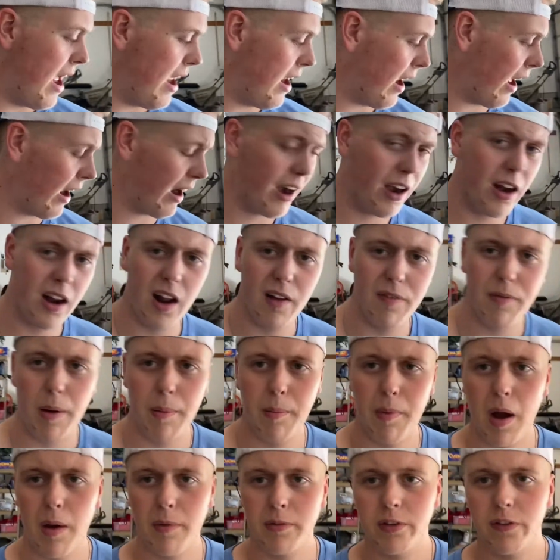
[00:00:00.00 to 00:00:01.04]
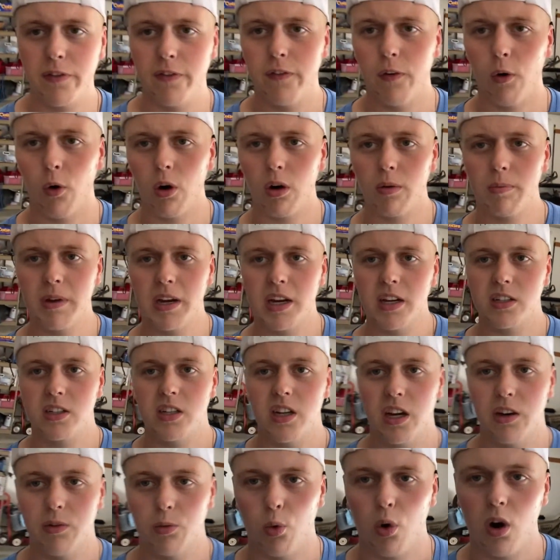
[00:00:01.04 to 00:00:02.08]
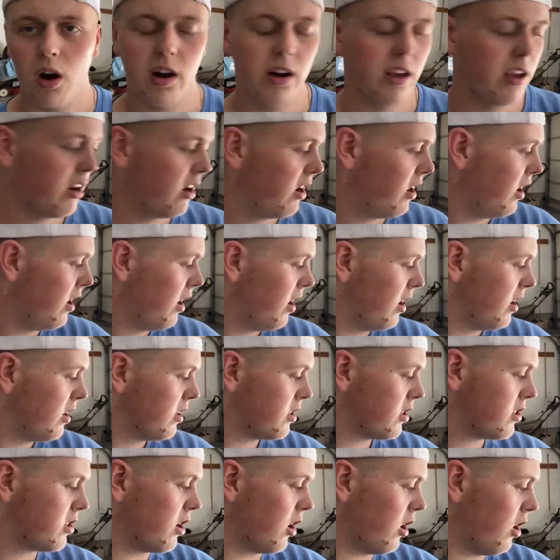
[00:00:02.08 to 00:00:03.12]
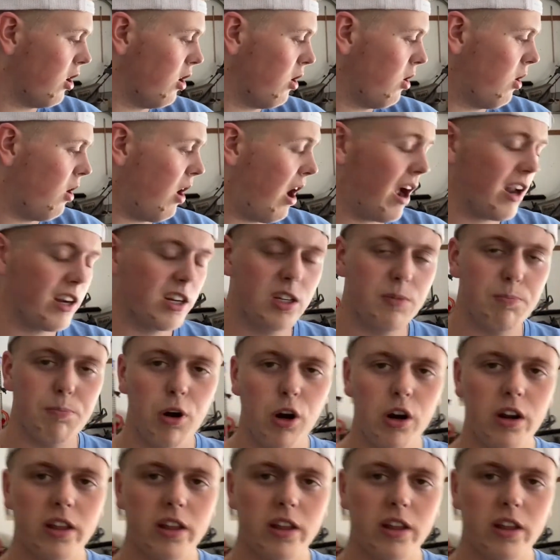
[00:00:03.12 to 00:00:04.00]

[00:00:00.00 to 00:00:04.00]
I got it off my mom's Ford because she didn't want it. So I just put it